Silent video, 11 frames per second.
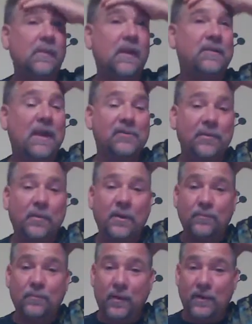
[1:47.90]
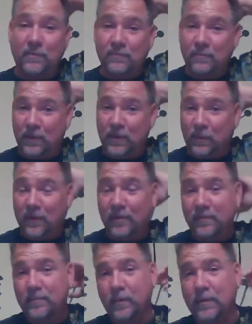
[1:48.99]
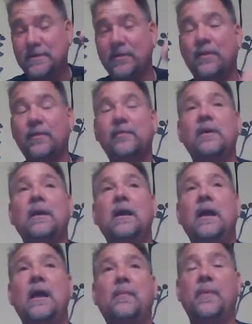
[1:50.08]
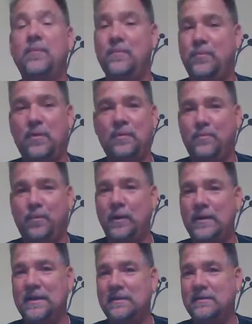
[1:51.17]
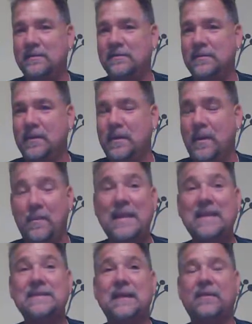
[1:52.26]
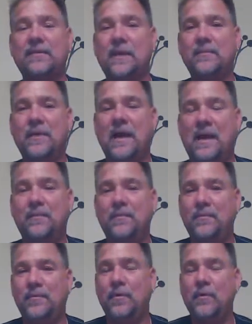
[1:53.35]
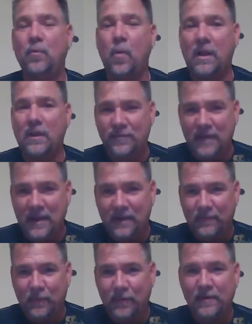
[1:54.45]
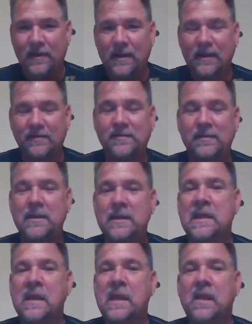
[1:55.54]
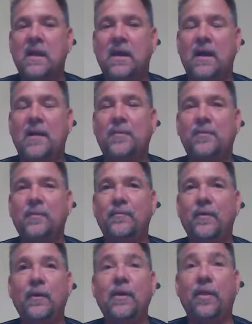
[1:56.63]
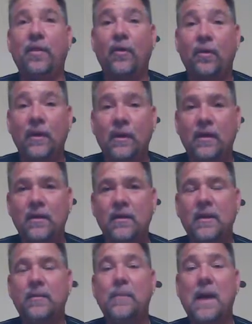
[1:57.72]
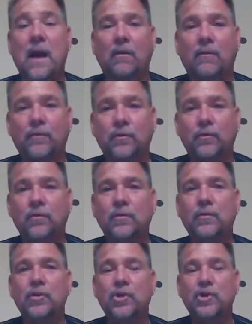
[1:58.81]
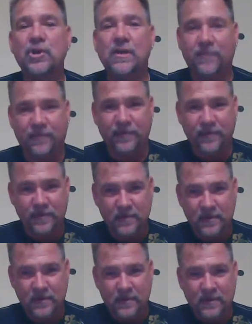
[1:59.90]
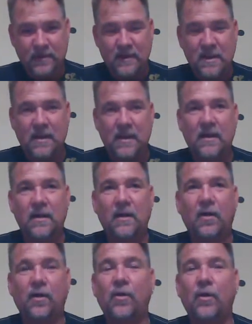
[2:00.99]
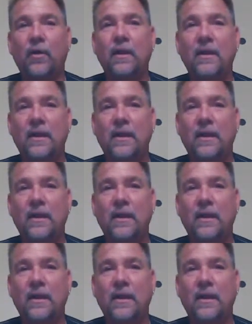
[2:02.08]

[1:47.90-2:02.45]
it's actually pretty real, pretty serious, but pretty amazing at the same time. So while I was in California, I guess some very cathartic, powerful shifts are occurring